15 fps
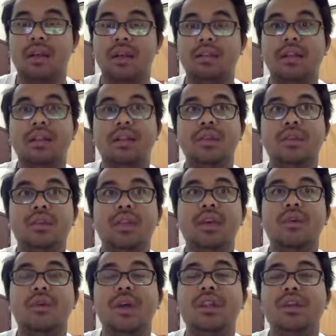that you think
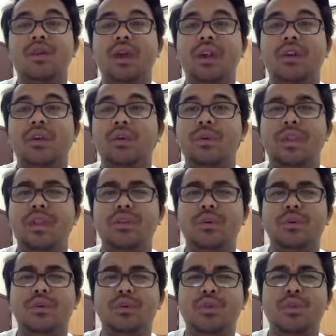what you are doing, that
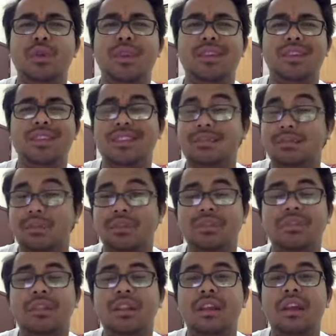you're doing is
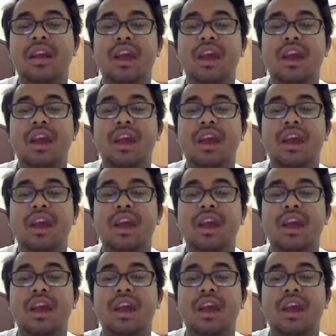mostly